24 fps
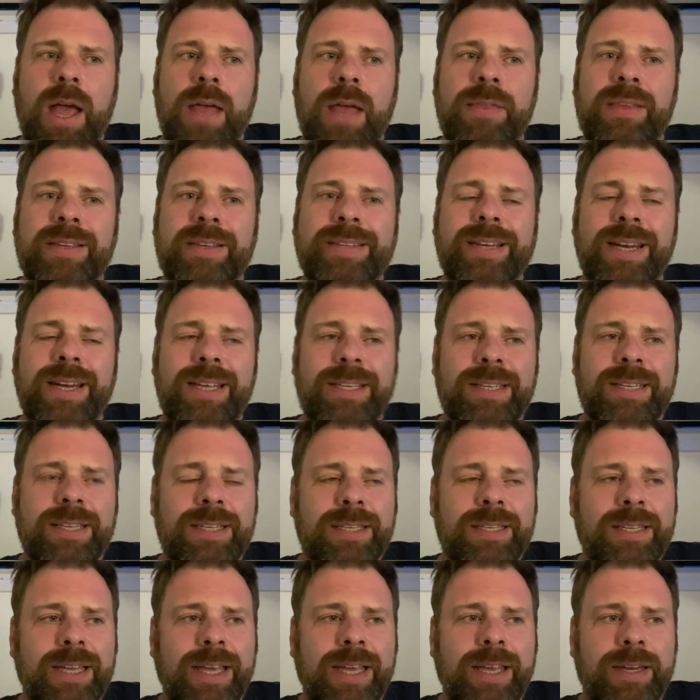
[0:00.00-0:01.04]
the solicitor
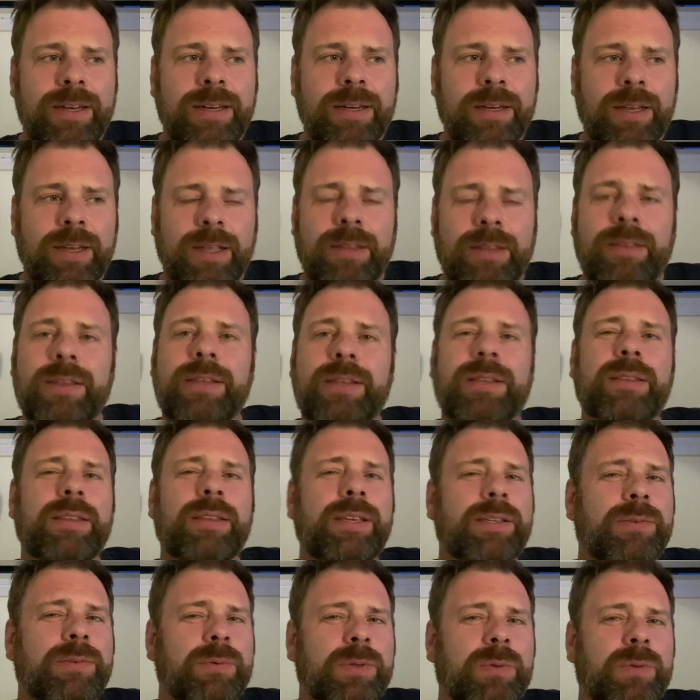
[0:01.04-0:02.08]
said, and
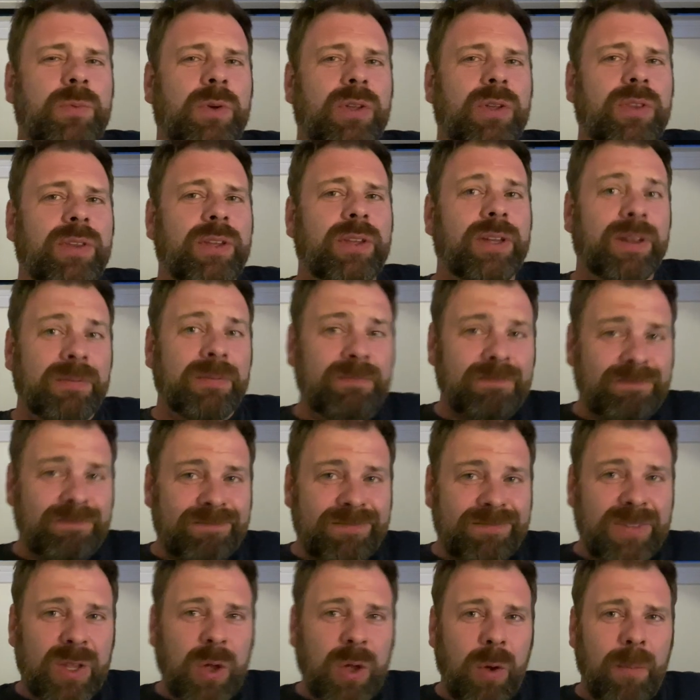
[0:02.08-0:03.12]
this was one that
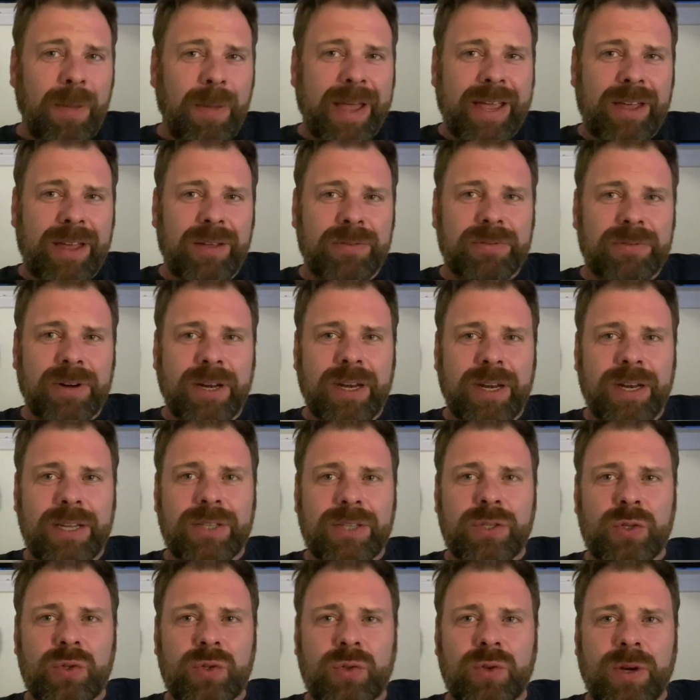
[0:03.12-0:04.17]
got my girlfriend
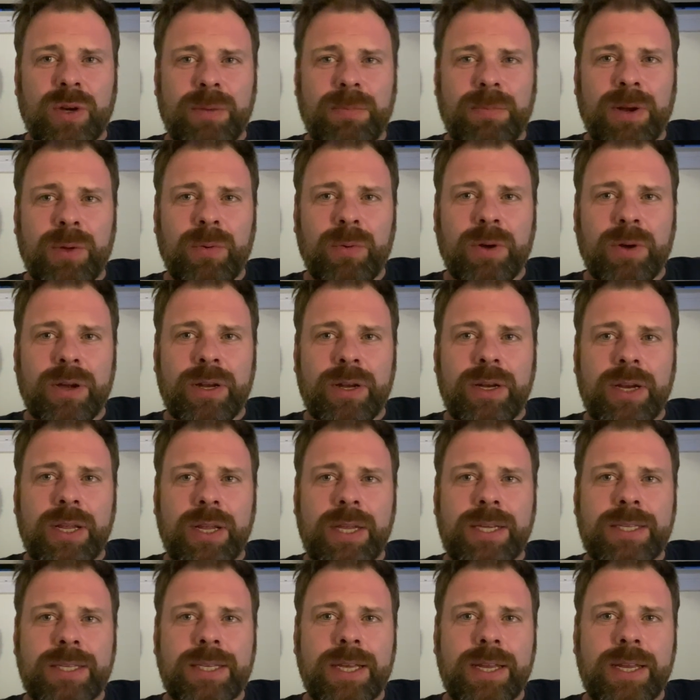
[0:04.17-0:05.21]
extremely worried. He
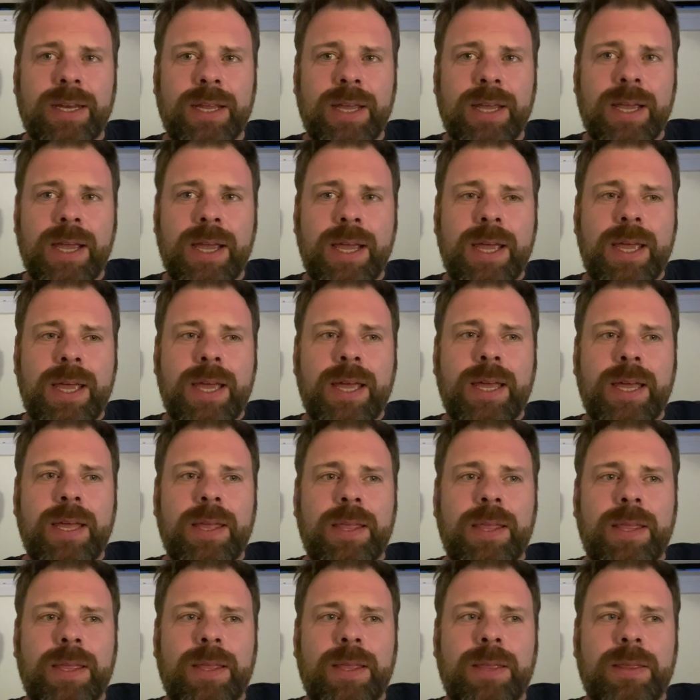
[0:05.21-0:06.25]
said,
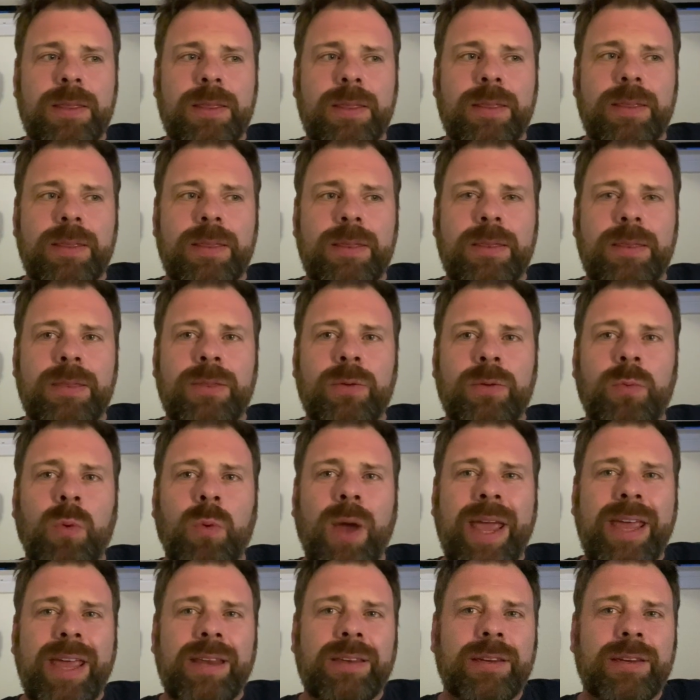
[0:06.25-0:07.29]
the
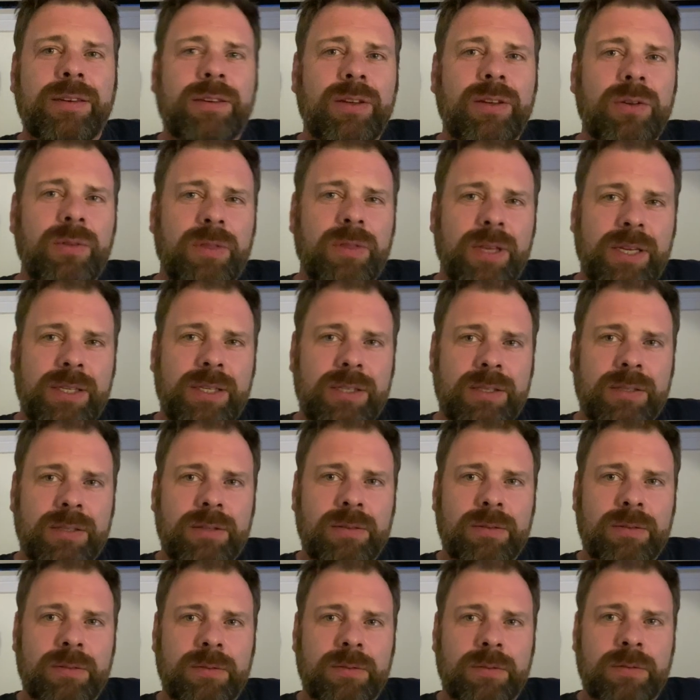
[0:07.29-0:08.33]
way to do this,
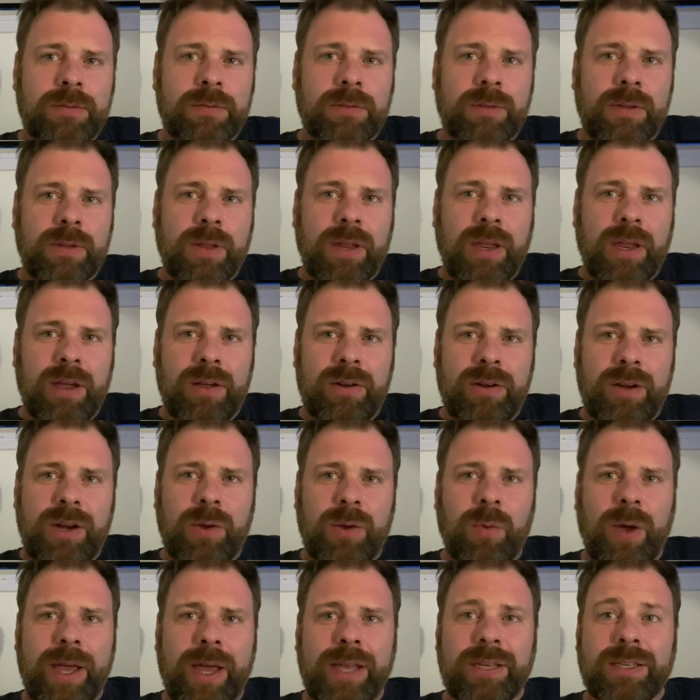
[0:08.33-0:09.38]
the only
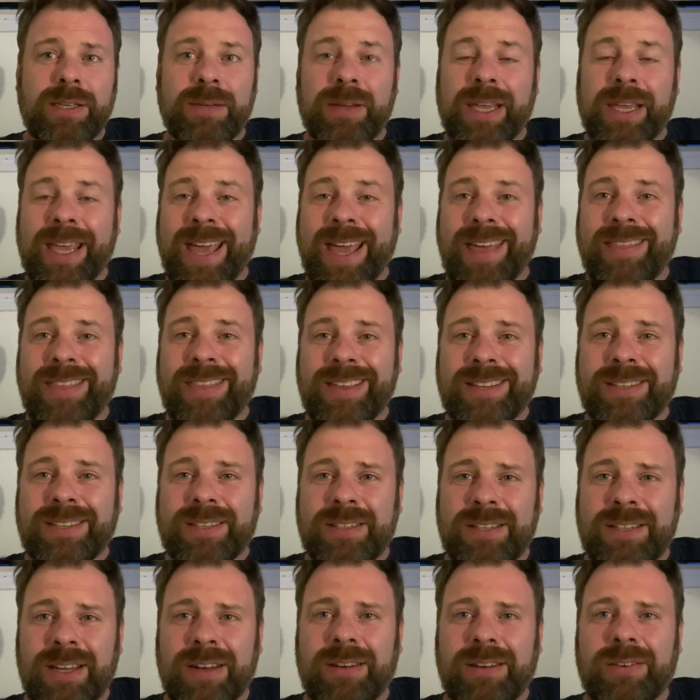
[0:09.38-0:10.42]
way to get this
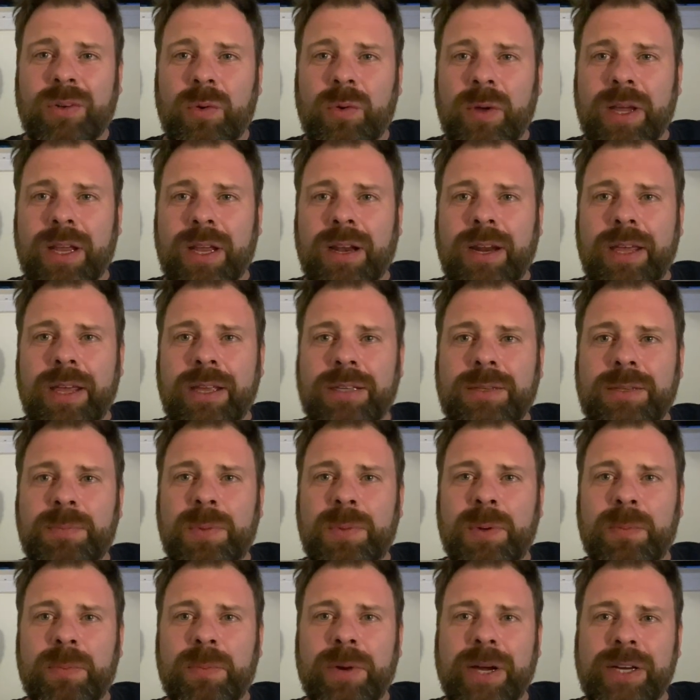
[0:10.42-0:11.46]
done quickly and to
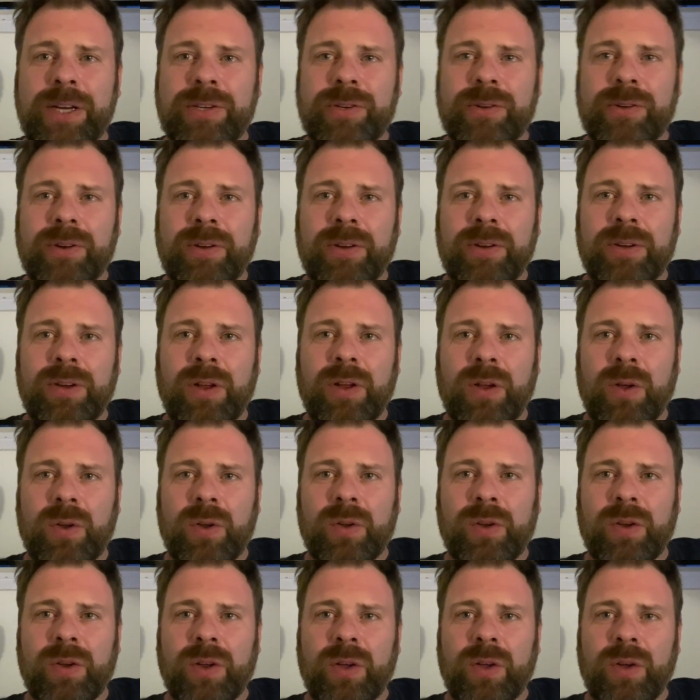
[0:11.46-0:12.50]
put pressure
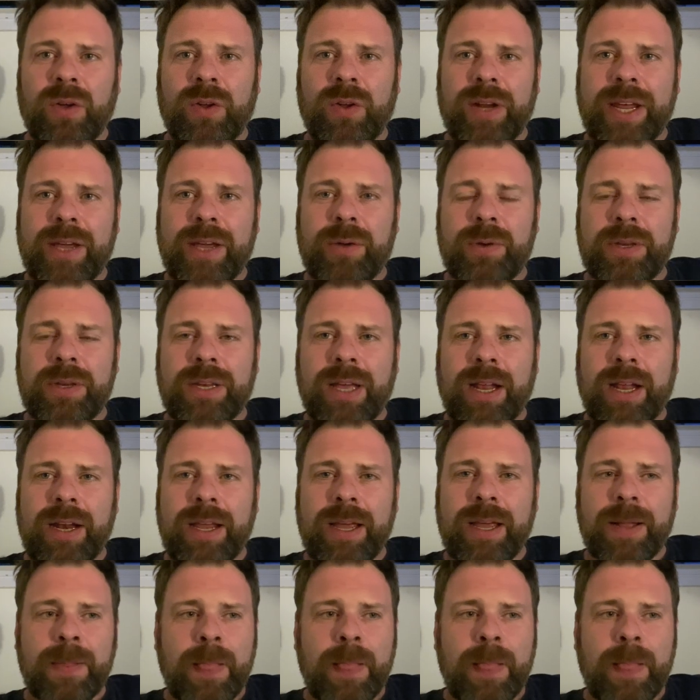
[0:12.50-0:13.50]
on Equitalia,